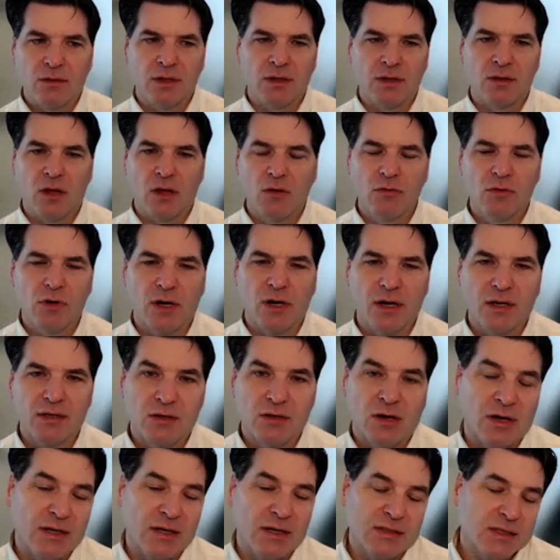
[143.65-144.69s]
in load on
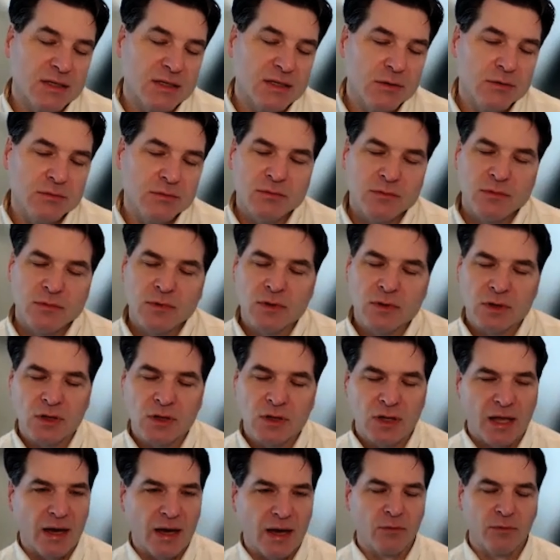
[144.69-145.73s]
us, honestly, the
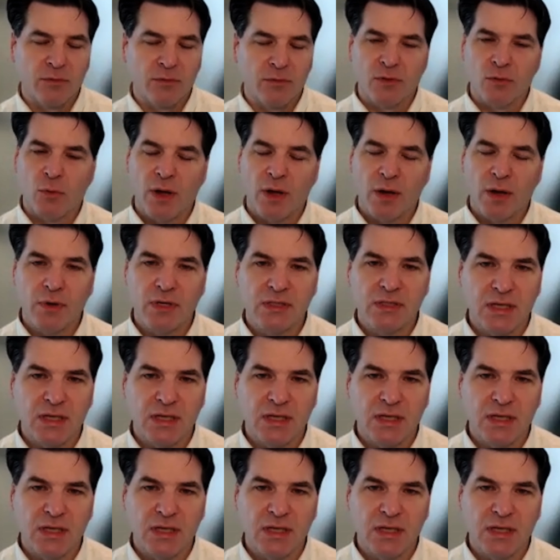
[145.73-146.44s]
cloud, the way we